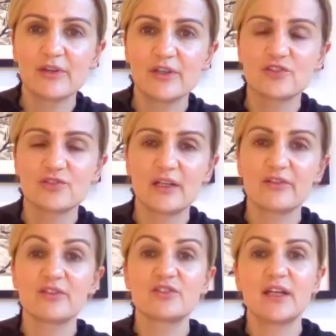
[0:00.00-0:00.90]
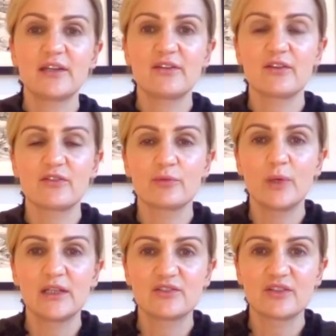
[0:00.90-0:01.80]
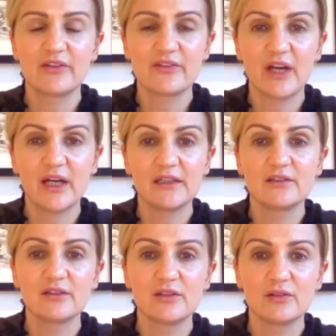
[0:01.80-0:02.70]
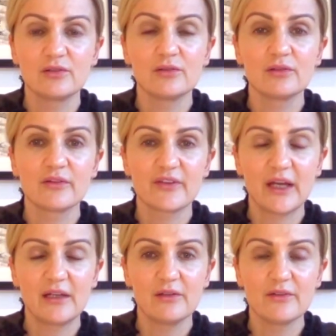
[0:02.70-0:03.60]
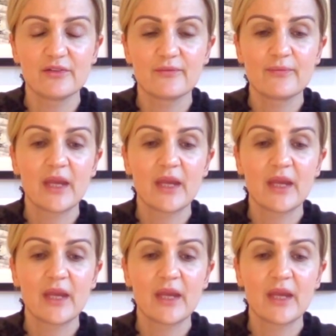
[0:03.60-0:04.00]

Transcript: that triggers a genetic switch inside your cells.